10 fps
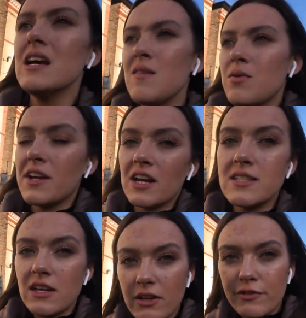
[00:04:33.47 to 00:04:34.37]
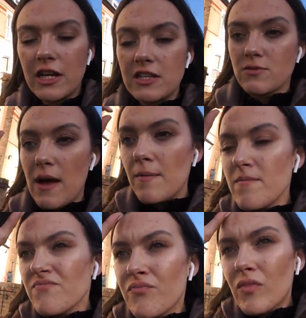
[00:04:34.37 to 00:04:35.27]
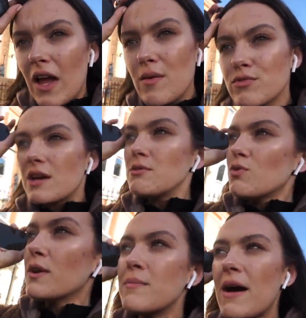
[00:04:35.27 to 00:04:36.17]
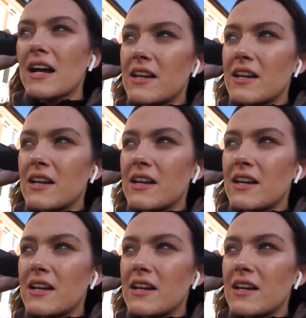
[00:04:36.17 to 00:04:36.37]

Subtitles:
Probably gonna see her in a few days as well. So I'm just walking back